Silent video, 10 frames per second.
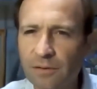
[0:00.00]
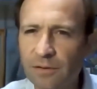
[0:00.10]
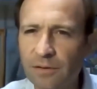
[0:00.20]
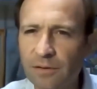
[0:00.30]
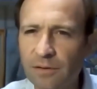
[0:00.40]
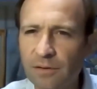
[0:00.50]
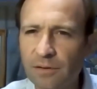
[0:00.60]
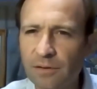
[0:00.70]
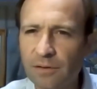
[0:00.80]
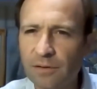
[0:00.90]
I don't think they're
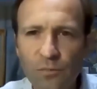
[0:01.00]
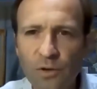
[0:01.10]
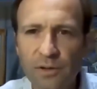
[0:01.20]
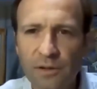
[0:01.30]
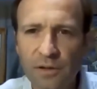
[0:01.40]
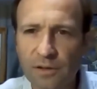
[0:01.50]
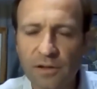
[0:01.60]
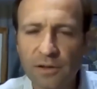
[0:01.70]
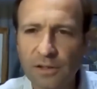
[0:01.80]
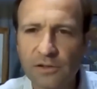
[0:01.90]

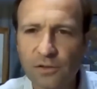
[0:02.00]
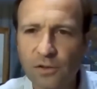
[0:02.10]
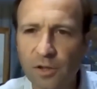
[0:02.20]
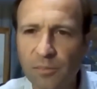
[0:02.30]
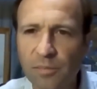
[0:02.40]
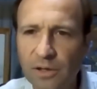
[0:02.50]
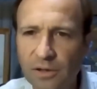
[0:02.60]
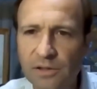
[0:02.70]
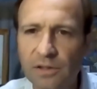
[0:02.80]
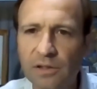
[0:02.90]
really
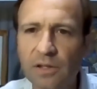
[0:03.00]
as